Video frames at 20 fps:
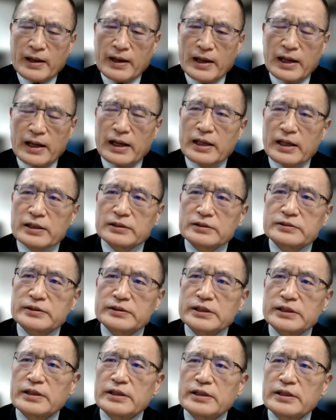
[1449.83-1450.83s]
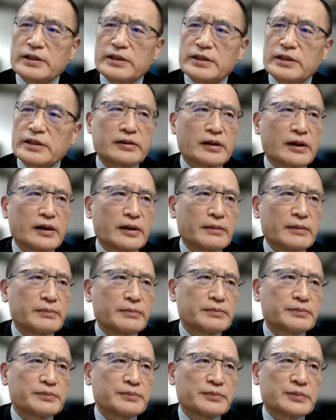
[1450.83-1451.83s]
I agree that
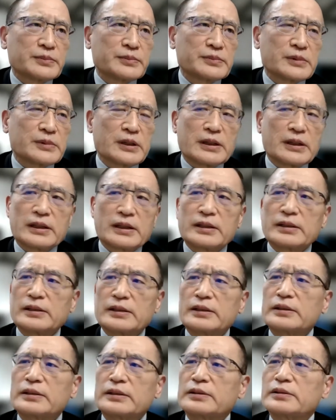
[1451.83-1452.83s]
um, uh,